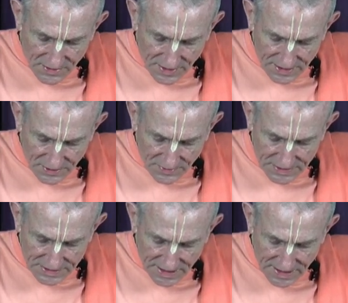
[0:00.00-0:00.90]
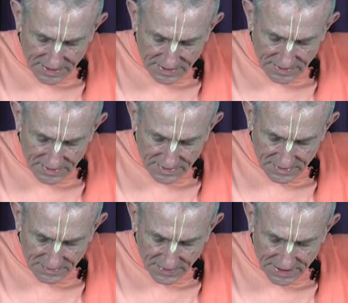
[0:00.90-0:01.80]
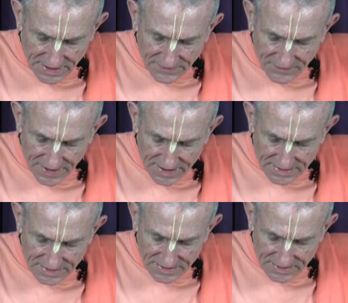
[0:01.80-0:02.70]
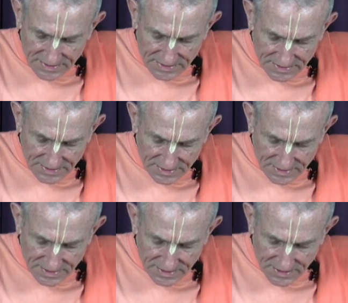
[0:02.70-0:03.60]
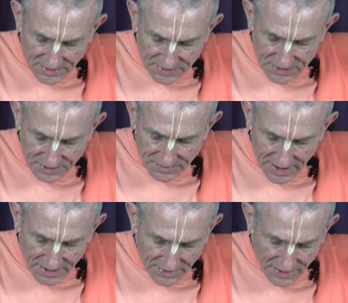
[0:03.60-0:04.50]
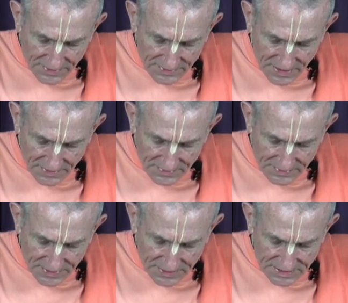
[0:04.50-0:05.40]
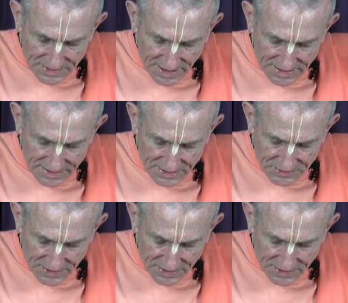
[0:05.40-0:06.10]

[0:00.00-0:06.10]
One gopi said, "My dear friends, Krishna and Balaram are most nicely